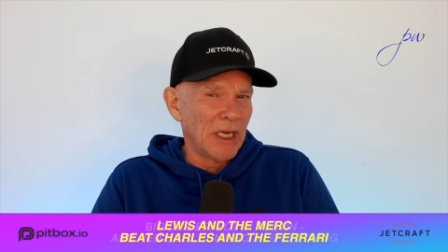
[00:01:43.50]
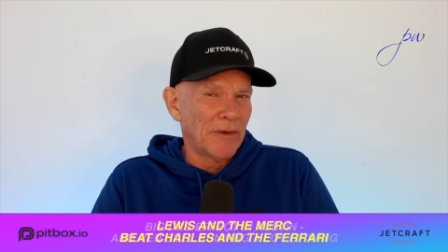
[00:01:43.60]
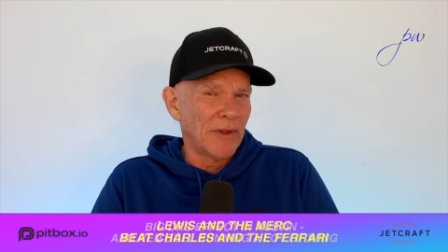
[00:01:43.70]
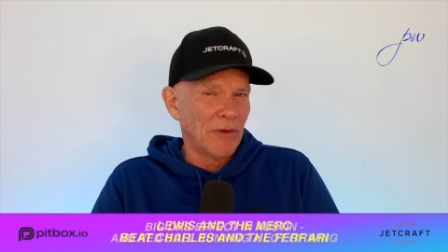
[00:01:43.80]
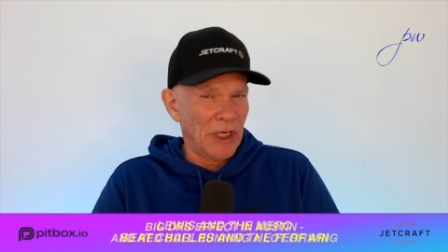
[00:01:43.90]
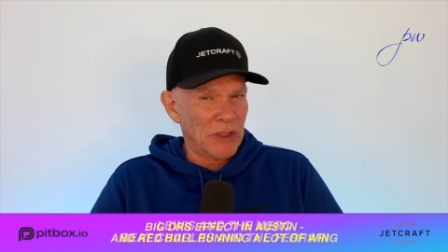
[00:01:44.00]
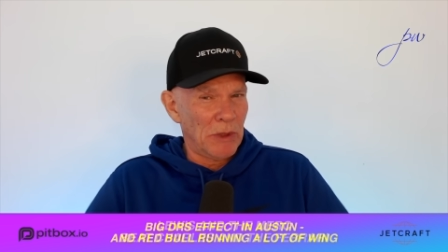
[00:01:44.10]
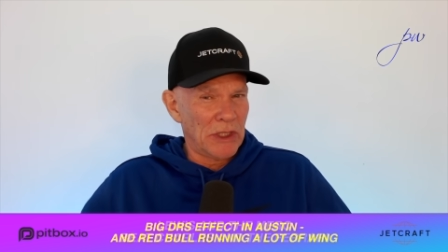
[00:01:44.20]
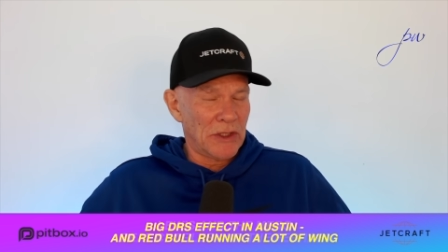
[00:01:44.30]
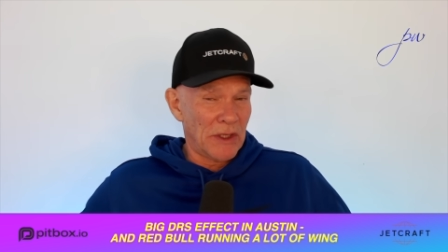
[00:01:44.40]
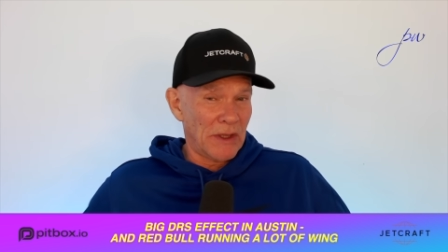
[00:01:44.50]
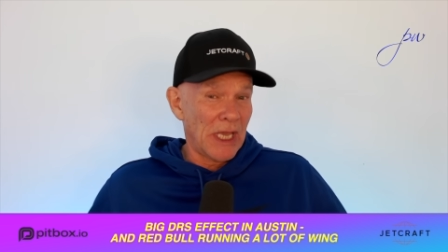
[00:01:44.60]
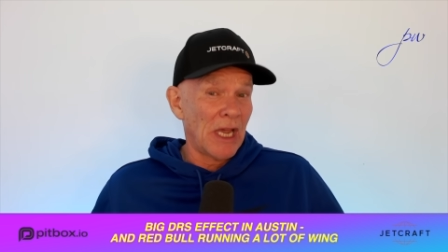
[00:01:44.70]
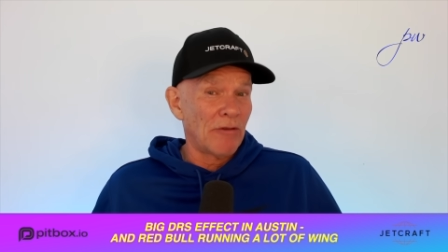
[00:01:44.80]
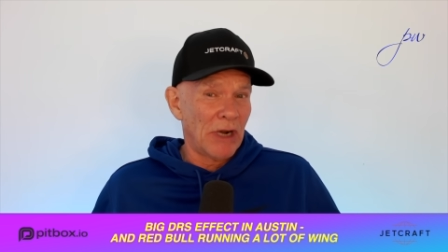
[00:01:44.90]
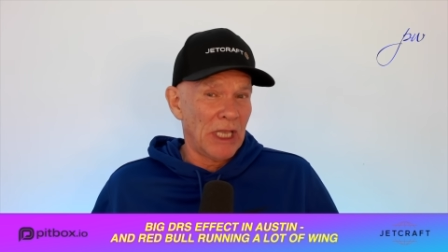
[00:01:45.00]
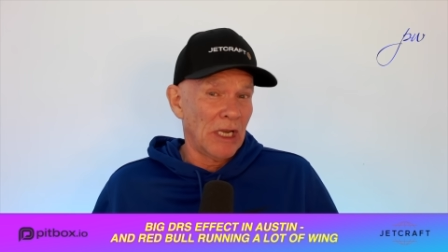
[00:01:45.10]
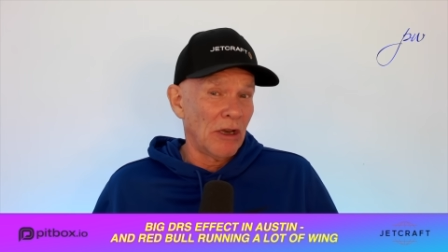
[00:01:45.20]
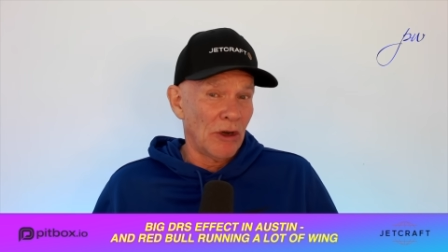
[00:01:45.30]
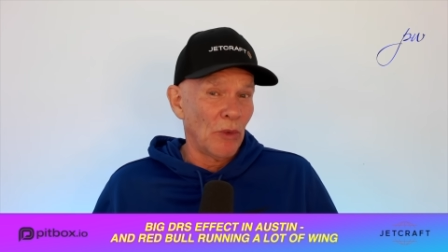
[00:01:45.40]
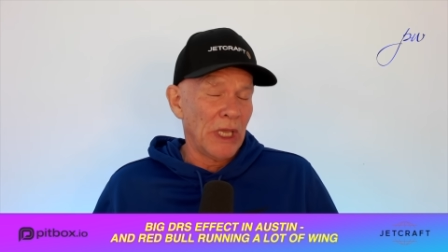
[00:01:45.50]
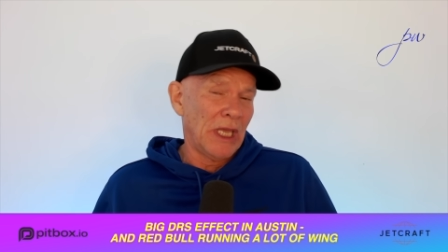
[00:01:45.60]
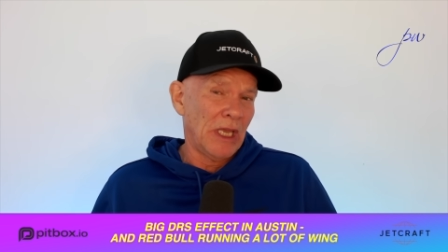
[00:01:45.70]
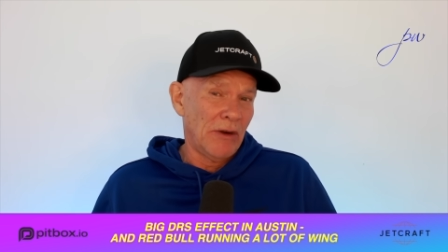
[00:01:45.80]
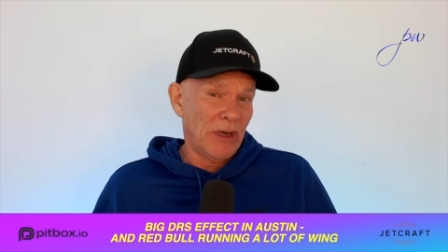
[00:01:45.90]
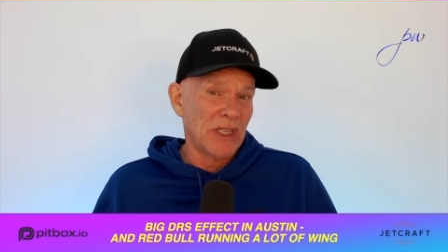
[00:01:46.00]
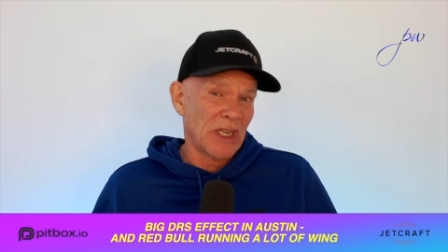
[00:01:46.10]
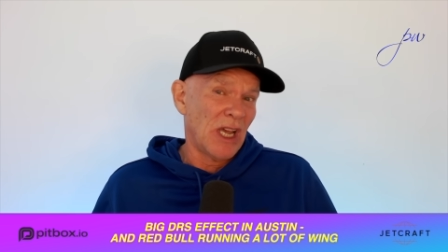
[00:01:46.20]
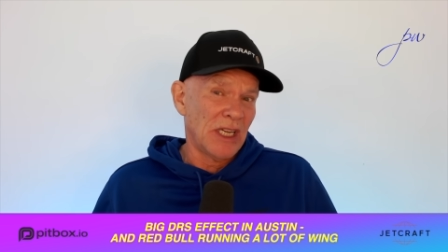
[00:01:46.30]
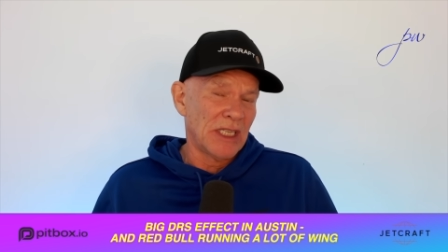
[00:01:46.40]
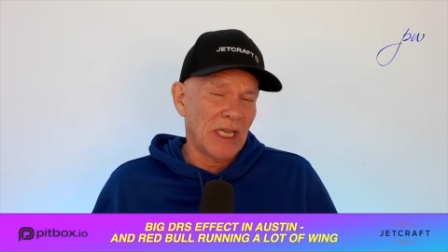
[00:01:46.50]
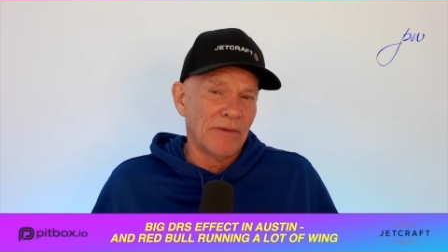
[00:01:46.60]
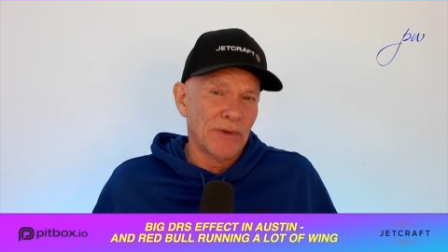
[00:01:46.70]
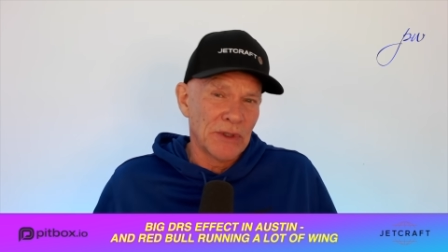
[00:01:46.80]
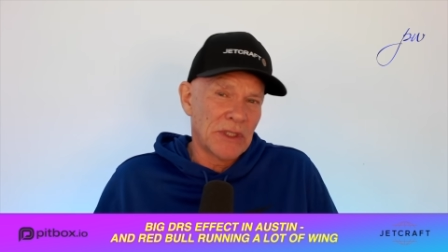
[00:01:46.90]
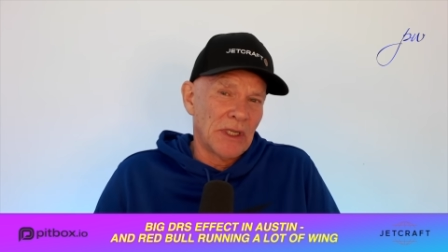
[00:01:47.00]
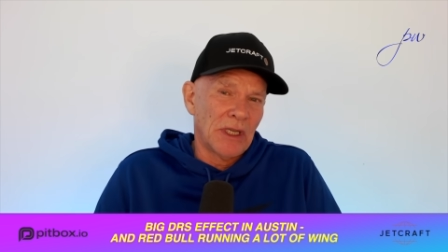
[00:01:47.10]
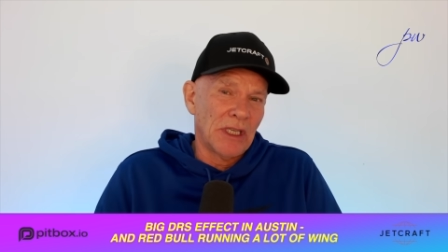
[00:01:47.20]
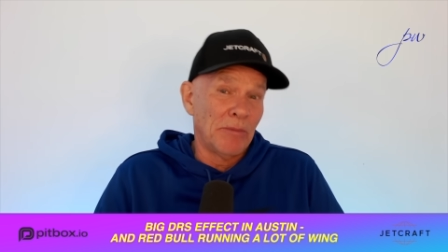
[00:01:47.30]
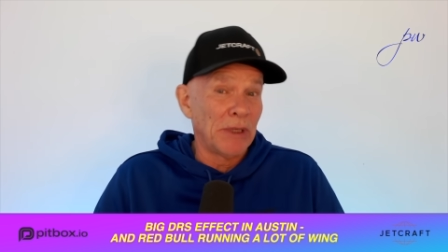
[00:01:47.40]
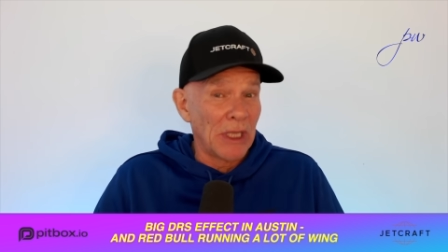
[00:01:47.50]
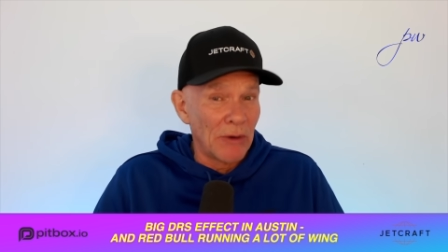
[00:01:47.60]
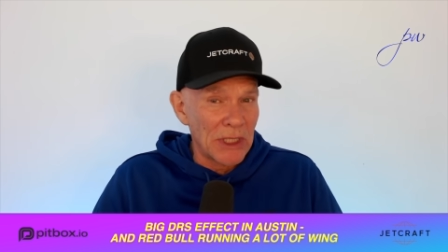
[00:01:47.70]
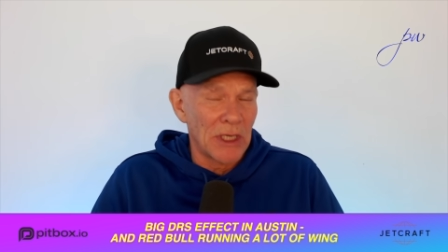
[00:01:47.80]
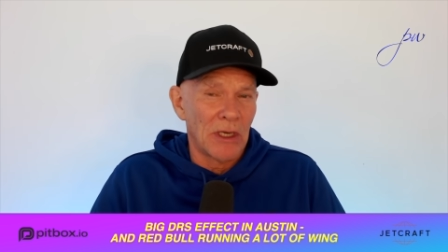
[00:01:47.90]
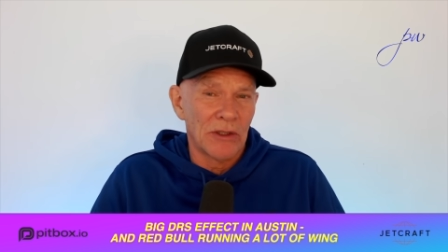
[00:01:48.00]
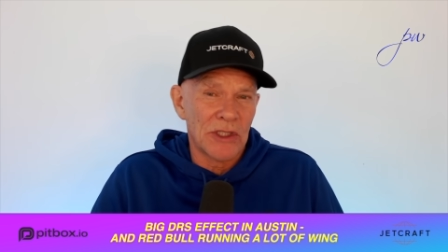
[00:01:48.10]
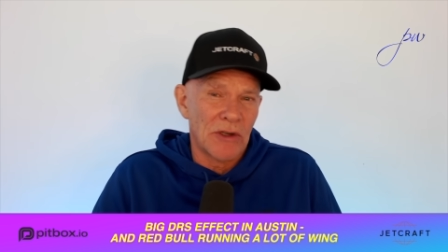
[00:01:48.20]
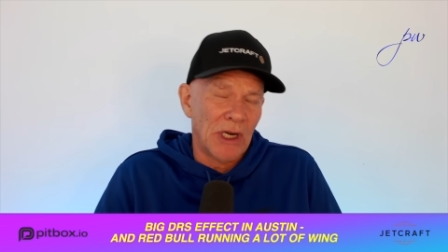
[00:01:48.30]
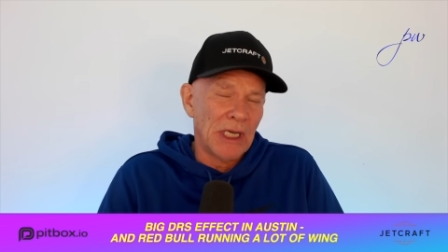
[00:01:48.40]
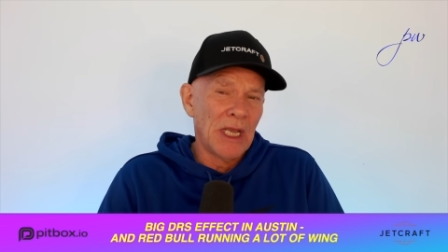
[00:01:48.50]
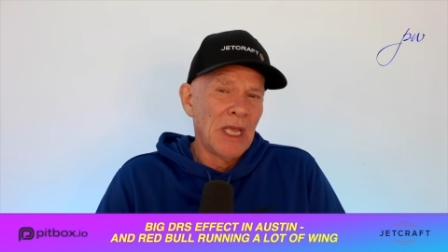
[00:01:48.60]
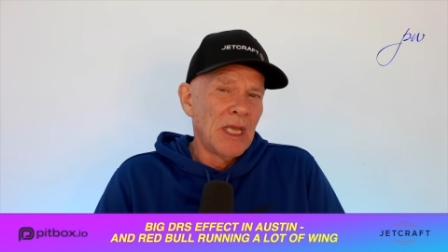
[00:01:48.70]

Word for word: after the race, which is that they are running a lot of wing here. It is a high downforce circuit, but there is a long straight.